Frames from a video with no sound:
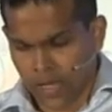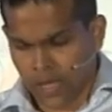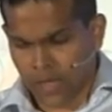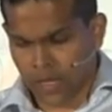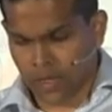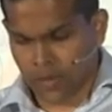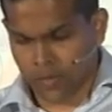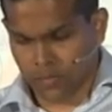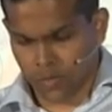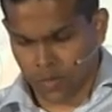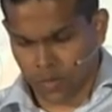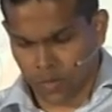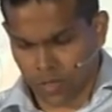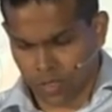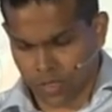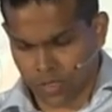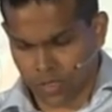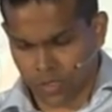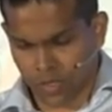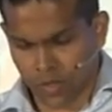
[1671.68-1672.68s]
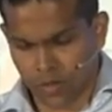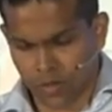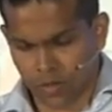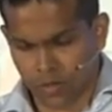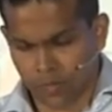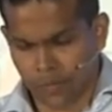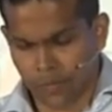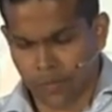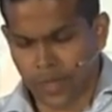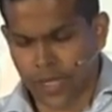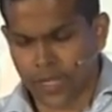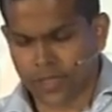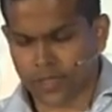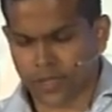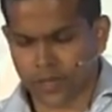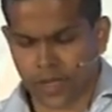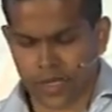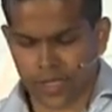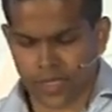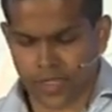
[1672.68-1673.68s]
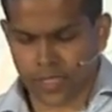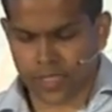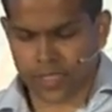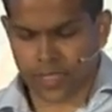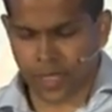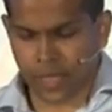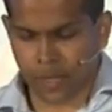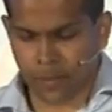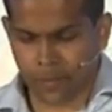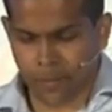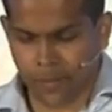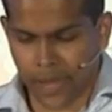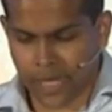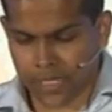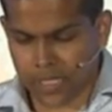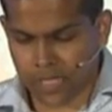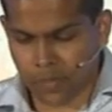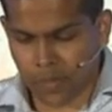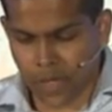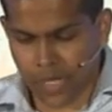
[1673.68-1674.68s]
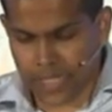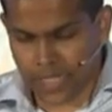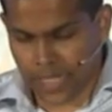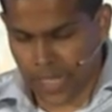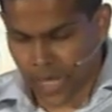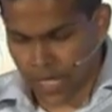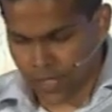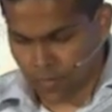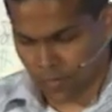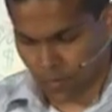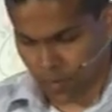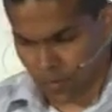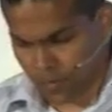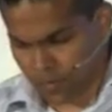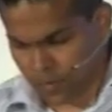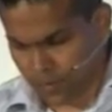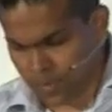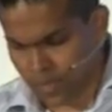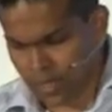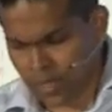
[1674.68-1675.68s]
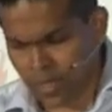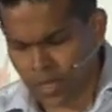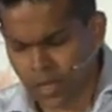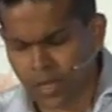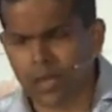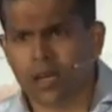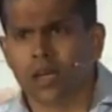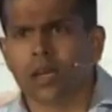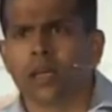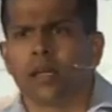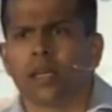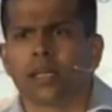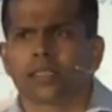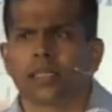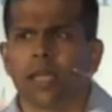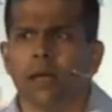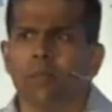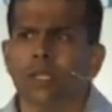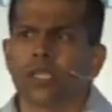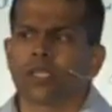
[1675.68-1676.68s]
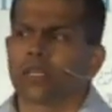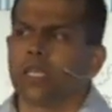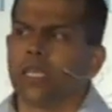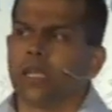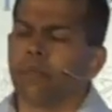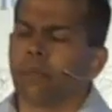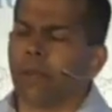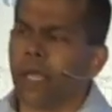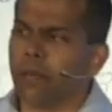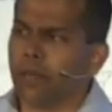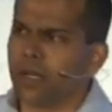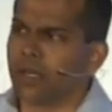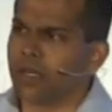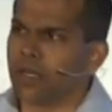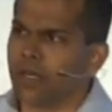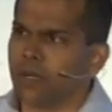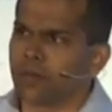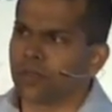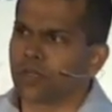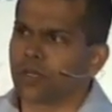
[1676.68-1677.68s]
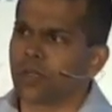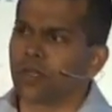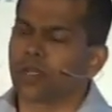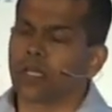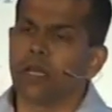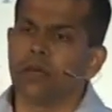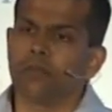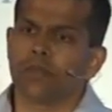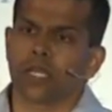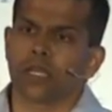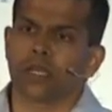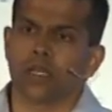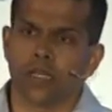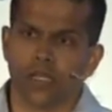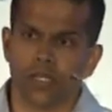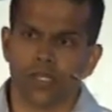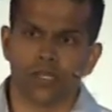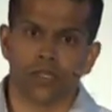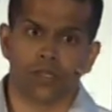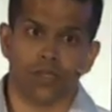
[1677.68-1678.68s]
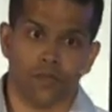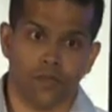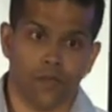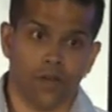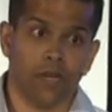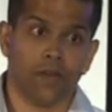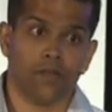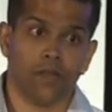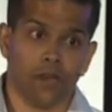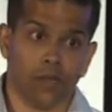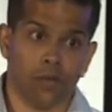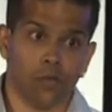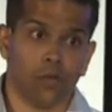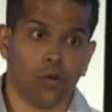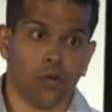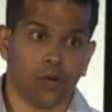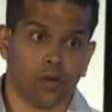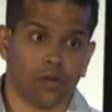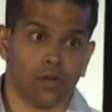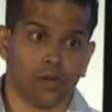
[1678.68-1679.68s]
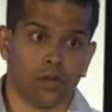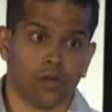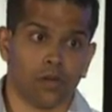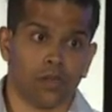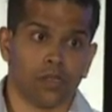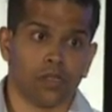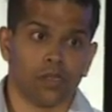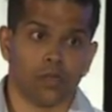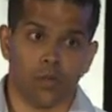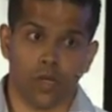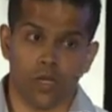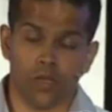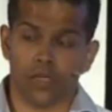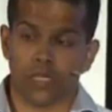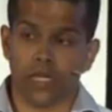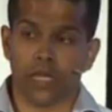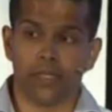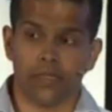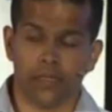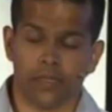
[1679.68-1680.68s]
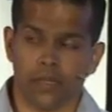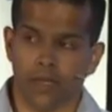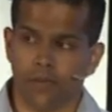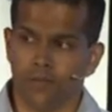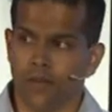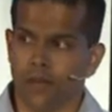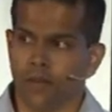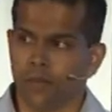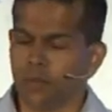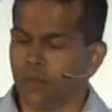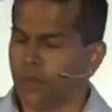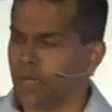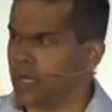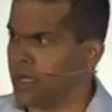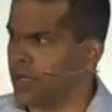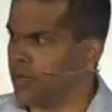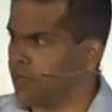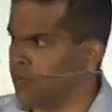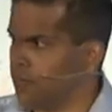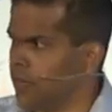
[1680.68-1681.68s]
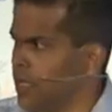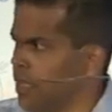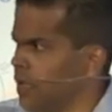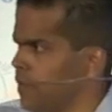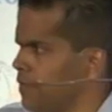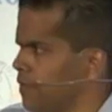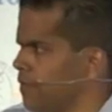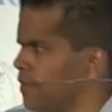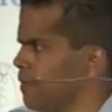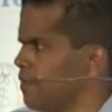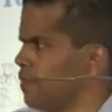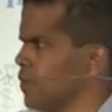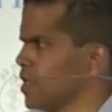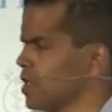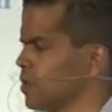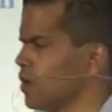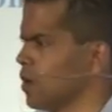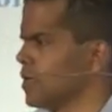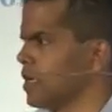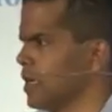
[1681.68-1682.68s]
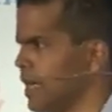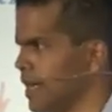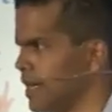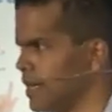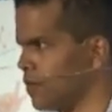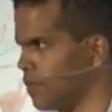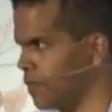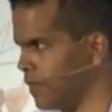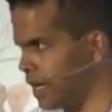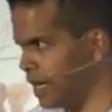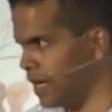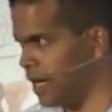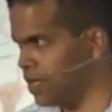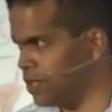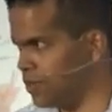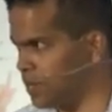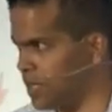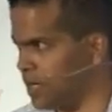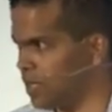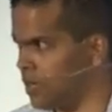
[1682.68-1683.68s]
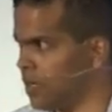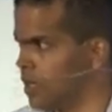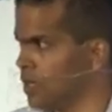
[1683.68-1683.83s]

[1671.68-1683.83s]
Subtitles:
Also, build strategies that can maximize cash flow. Establish clear payment terms. Your terms and conditions are very, very important. So when you're setting stuff up, we have what's called a letter of engagement.